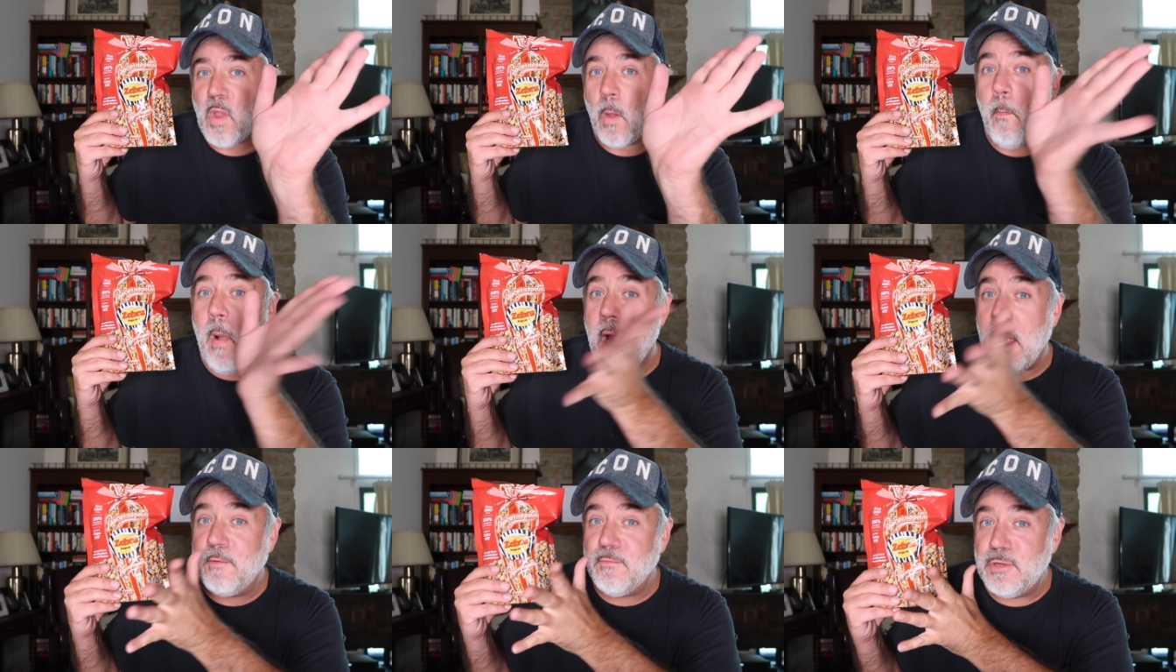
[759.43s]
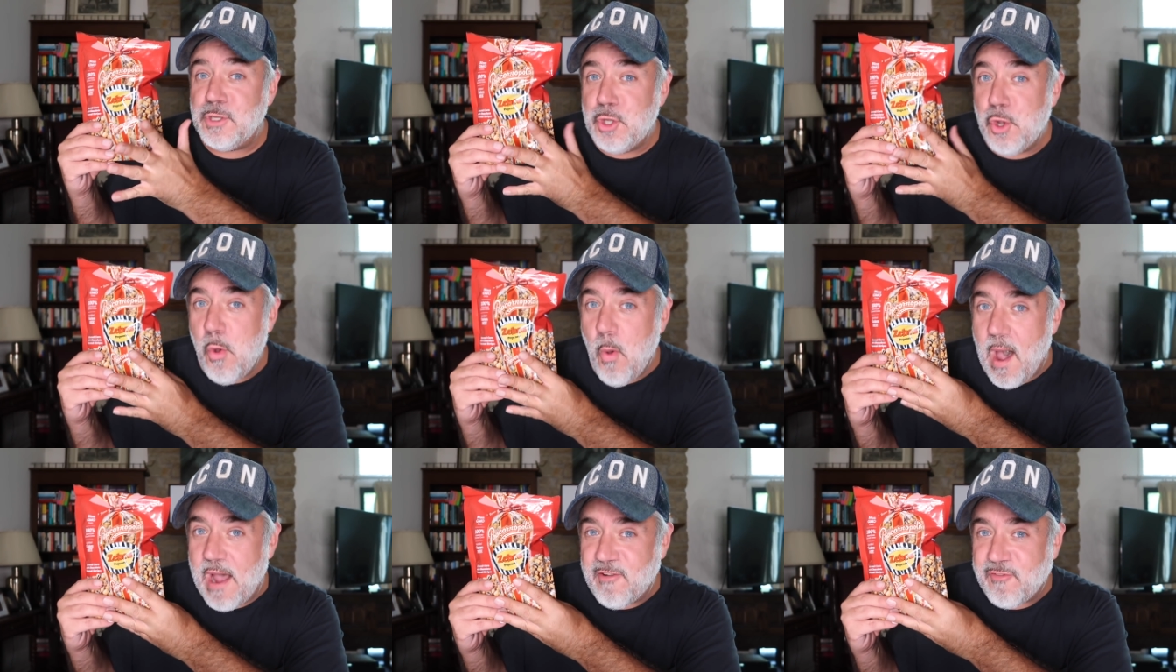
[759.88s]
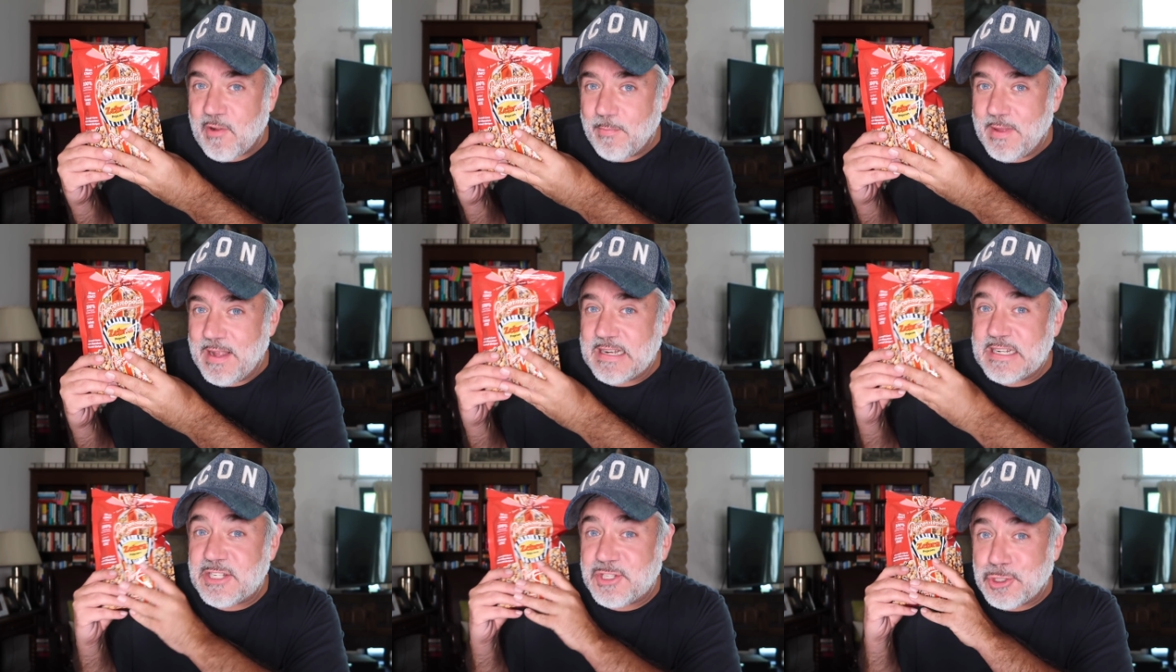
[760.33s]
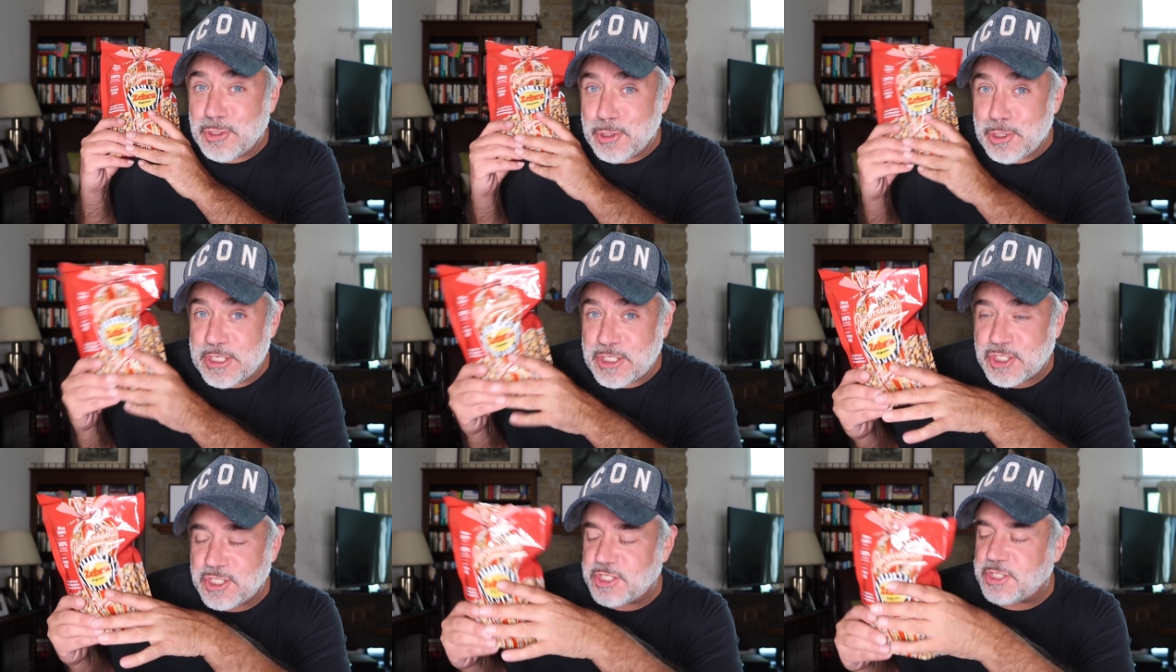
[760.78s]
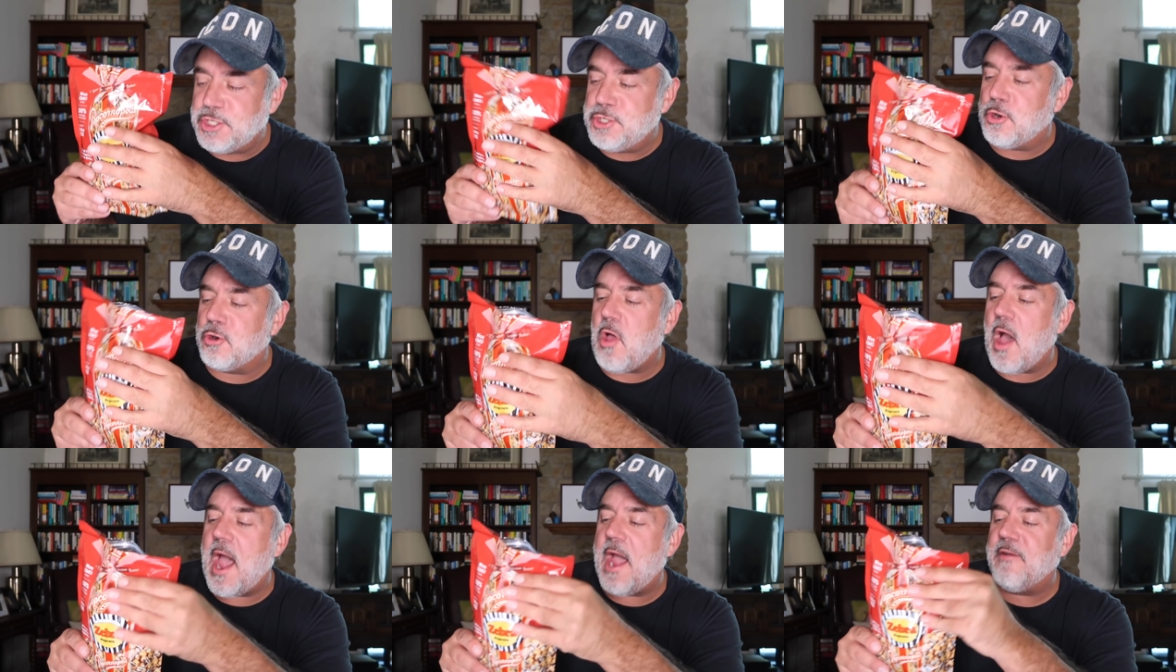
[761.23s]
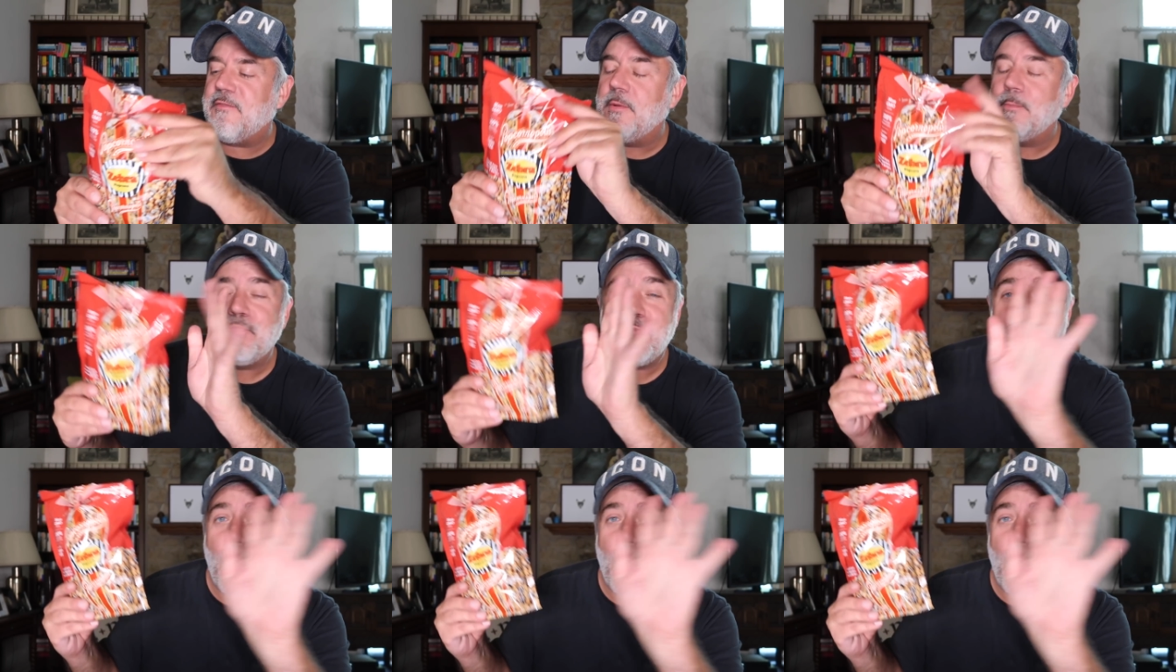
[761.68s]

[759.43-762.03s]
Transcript: But if you want something as delicious in your life,